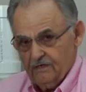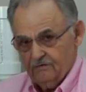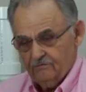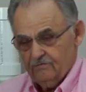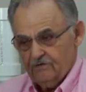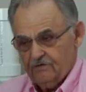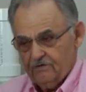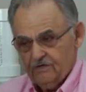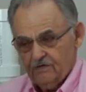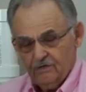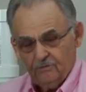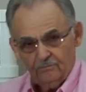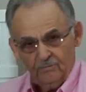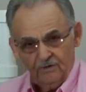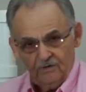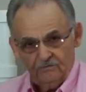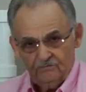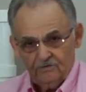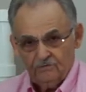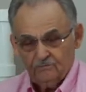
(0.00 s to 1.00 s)
everything
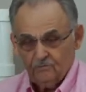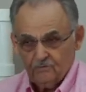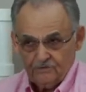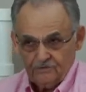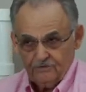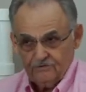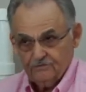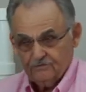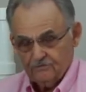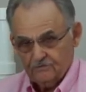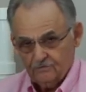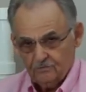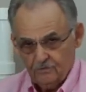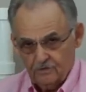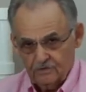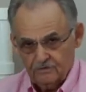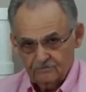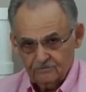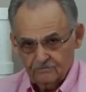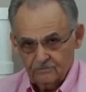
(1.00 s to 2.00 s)
above it, which is the
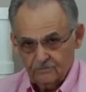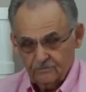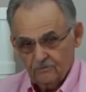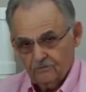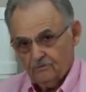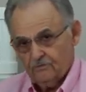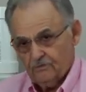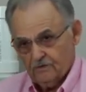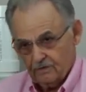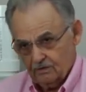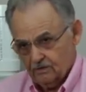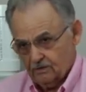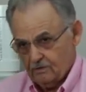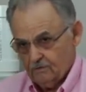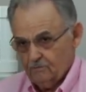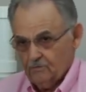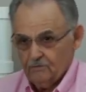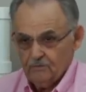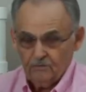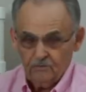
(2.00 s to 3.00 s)
resin or the
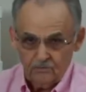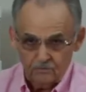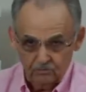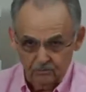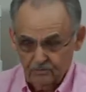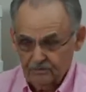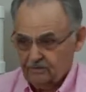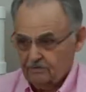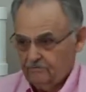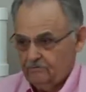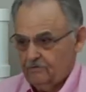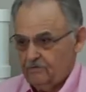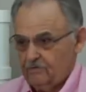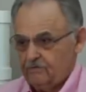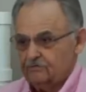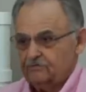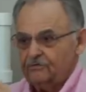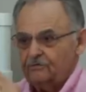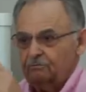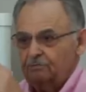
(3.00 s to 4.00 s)
carbon or whatever it
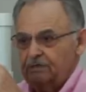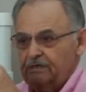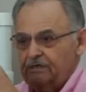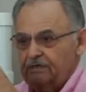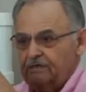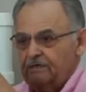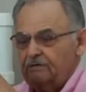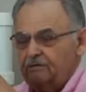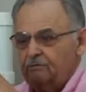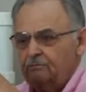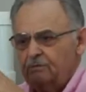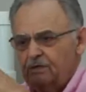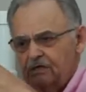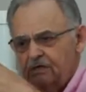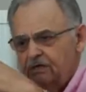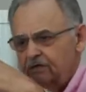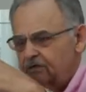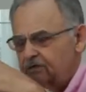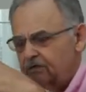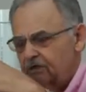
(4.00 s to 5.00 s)
is, the media. The
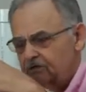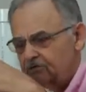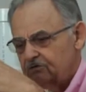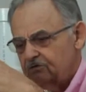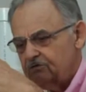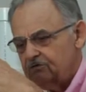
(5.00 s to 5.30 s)
media doesn't